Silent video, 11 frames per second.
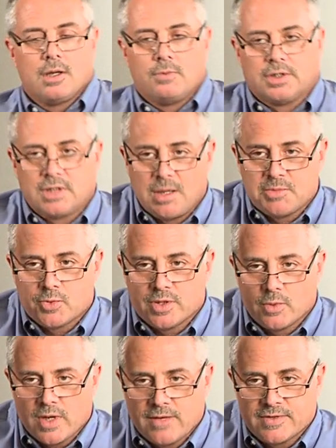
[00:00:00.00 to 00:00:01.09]
What comes with
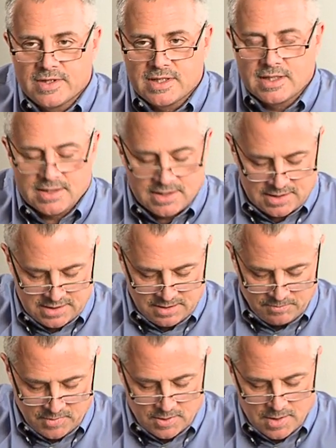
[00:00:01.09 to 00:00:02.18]
the WaferSense
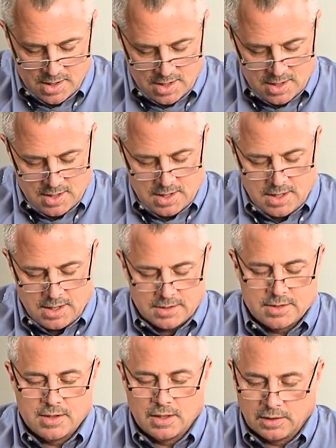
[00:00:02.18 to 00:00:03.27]
system
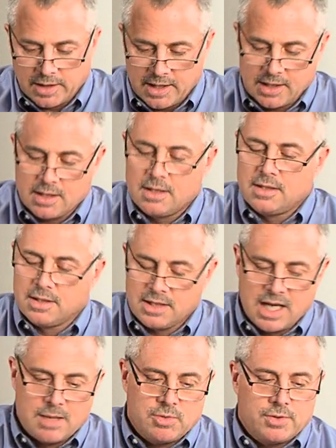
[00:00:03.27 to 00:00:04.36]
is the link,
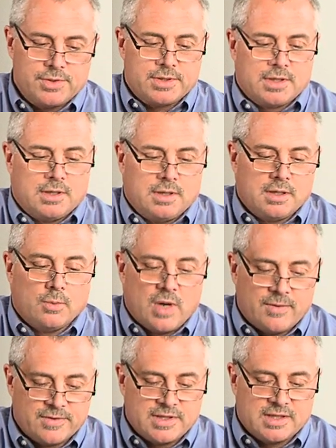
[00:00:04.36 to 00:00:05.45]
cables, the
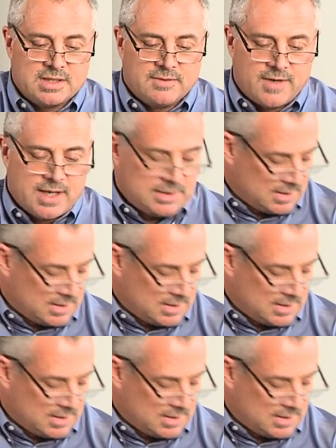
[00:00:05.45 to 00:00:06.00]
WaferSense device